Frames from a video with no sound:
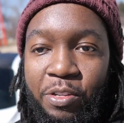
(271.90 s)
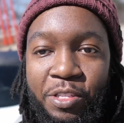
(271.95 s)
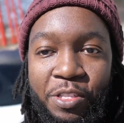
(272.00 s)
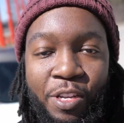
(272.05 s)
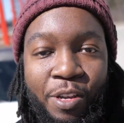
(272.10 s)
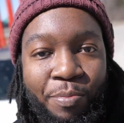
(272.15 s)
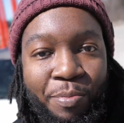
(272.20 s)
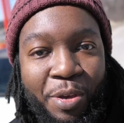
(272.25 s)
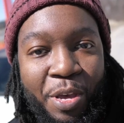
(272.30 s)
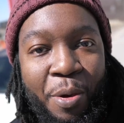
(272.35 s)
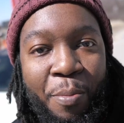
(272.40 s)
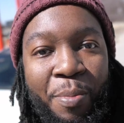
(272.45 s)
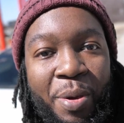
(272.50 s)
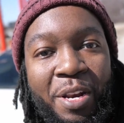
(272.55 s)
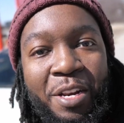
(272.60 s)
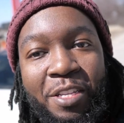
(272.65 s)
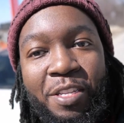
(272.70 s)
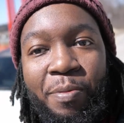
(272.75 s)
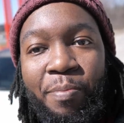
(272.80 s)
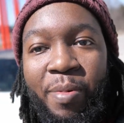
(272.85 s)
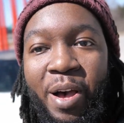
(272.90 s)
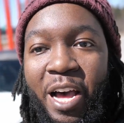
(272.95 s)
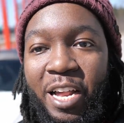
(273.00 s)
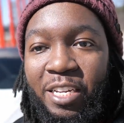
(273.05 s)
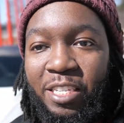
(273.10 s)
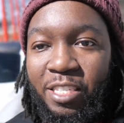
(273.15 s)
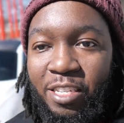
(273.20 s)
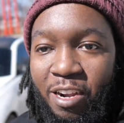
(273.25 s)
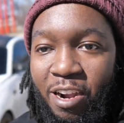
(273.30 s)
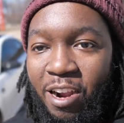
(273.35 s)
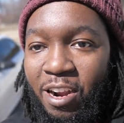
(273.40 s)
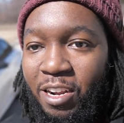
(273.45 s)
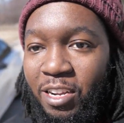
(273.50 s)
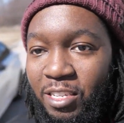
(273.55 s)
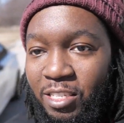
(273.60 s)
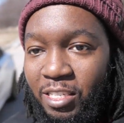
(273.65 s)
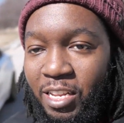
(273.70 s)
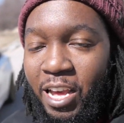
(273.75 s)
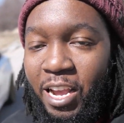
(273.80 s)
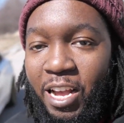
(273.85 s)
it took me a minute to buy this car
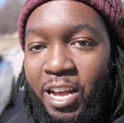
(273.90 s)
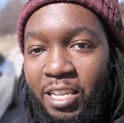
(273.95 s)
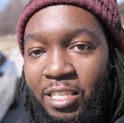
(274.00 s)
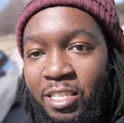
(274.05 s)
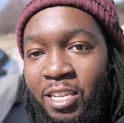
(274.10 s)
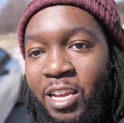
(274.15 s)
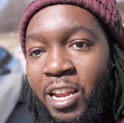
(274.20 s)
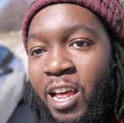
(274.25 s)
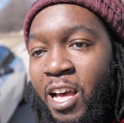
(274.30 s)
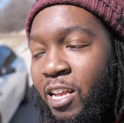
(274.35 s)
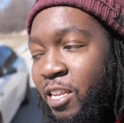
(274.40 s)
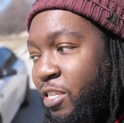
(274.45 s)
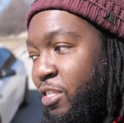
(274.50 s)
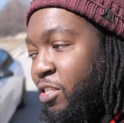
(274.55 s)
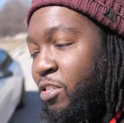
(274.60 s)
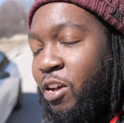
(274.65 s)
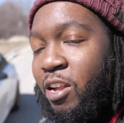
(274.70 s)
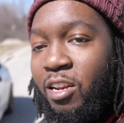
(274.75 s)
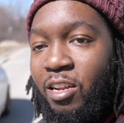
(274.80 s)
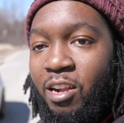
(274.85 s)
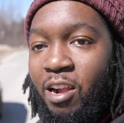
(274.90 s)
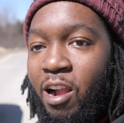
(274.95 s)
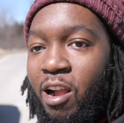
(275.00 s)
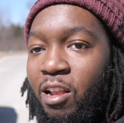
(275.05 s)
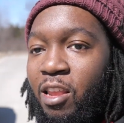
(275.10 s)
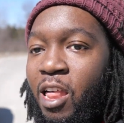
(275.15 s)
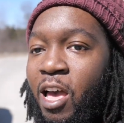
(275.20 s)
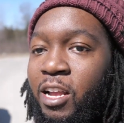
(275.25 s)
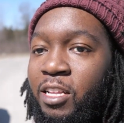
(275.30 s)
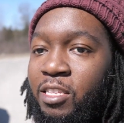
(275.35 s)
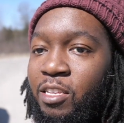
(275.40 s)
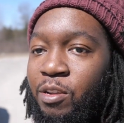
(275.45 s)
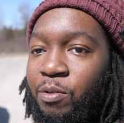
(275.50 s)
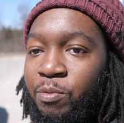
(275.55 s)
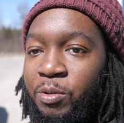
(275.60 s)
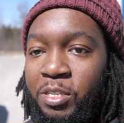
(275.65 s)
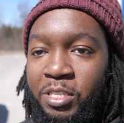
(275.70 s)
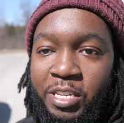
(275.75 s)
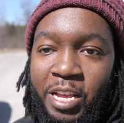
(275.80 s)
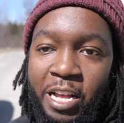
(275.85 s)
because, like I said, I saw the car, liked it,
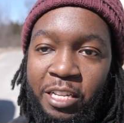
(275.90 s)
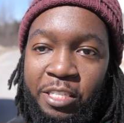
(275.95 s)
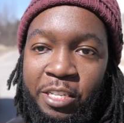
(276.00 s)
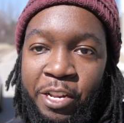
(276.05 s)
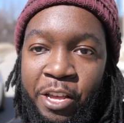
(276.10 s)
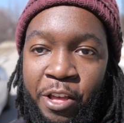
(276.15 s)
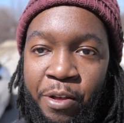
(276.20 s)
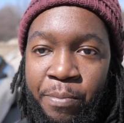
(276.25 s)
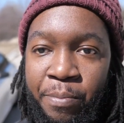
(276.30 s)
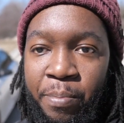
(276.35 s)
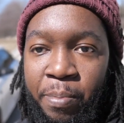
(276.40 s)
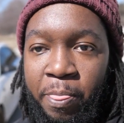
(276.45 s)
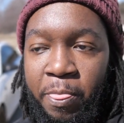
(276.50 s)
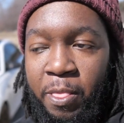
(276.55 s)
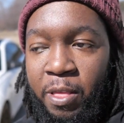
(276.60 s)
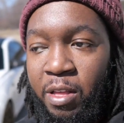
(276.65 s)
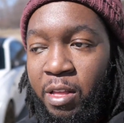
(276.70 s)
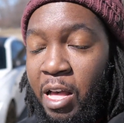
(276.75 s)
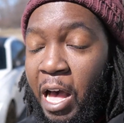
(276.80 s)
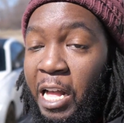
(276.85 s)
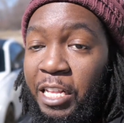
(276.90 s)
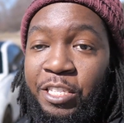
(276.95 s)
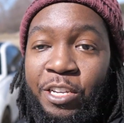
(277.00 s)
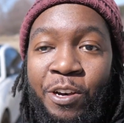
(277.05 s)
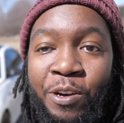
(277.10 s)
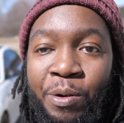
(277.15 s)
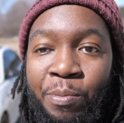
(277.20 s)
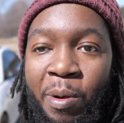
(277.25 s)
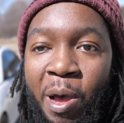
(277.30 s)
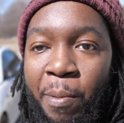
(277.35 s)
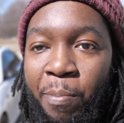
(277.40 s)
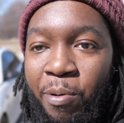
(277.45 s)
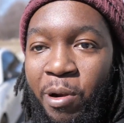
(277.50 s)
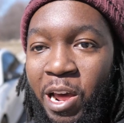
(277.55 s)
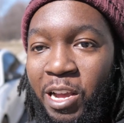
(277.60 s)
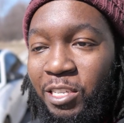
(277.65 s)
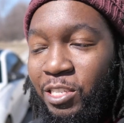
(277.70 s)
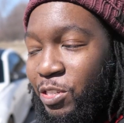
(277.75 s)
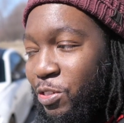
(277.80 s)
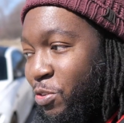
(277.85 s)
reached out to them. I told them my
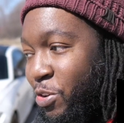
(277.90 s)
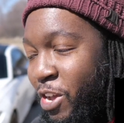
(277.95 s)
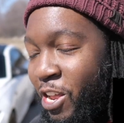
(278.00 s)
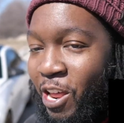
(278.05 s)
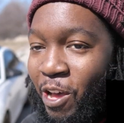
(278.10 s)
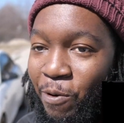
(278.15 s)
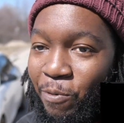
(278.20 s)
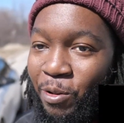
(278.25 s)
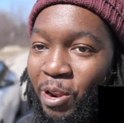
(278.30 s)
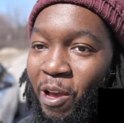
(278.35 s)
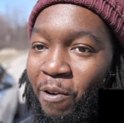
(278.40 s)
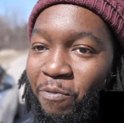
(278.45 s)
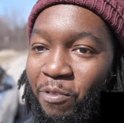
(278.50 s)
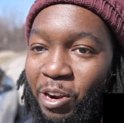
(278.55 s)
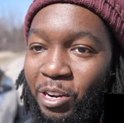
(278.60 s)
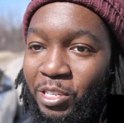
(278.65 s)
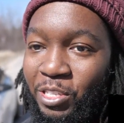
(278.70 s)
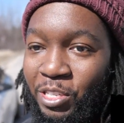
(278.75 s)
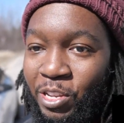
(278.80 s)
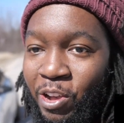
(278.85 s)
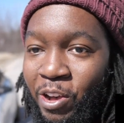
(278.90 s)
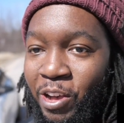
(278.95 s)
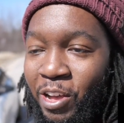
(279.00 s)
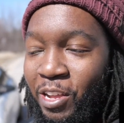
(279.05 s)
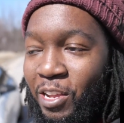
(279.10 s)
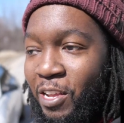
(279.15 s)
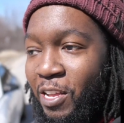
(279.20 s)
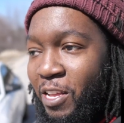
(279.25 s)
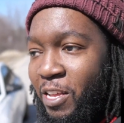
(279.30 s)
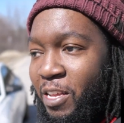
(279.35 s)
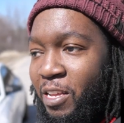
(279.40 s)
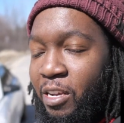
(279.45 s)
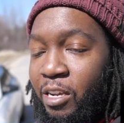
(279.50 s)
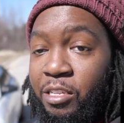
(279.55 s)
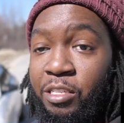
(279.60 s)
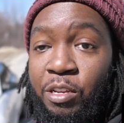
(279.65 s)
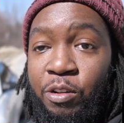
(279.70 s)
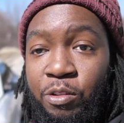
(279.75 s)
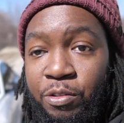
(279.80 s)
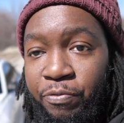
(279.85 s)
price straight up when I first saw it,
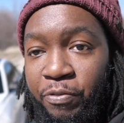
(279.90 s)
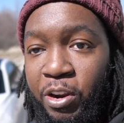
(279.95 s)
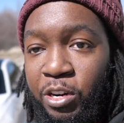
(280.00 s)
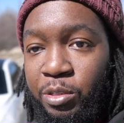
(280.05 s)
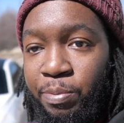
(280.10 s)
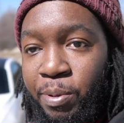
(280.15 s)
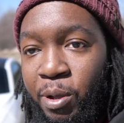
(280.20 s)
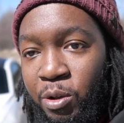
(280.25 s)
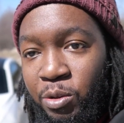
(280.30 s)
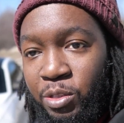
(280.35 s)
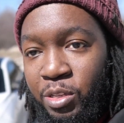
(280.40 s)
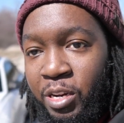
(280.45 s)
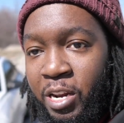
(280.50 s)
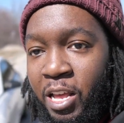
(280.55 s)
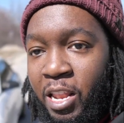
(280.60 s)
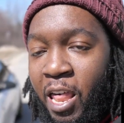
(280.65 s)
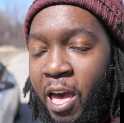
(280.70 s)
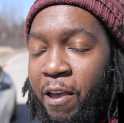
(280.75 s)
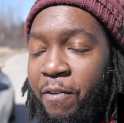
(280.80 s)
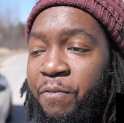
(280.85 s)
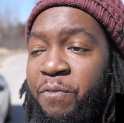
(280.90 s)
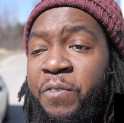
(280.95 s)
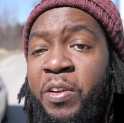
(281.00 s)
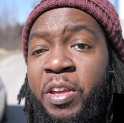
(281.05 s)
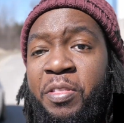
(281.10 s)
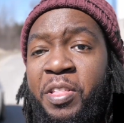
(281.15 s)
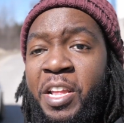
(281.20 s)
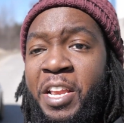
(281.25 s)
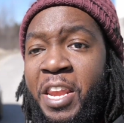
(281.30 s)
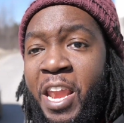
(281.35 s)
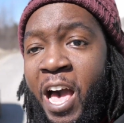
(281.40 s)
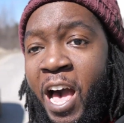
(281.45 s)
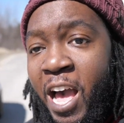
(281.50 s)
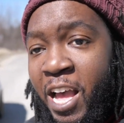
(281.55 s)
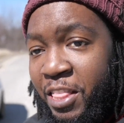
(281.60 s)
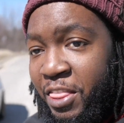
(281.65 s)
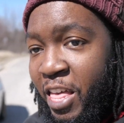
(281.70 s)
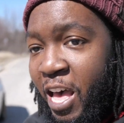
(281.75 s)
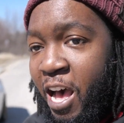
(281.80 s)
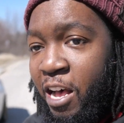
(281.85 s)
because it was first posted at like
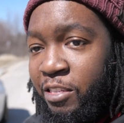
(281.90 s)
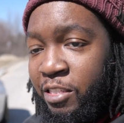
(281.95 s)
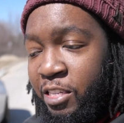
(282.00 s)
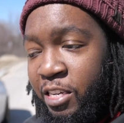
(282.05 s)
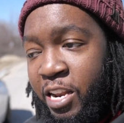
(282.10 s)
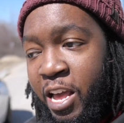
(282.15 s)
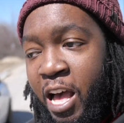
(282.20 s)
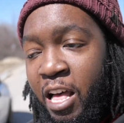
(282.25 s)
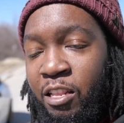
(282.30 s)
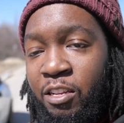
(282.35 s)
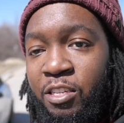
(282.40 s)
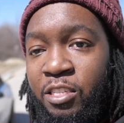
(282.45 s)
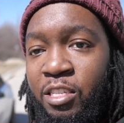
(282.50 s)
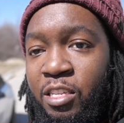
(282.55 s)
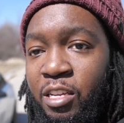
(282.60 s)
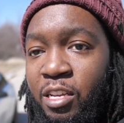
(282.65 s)
$59,000.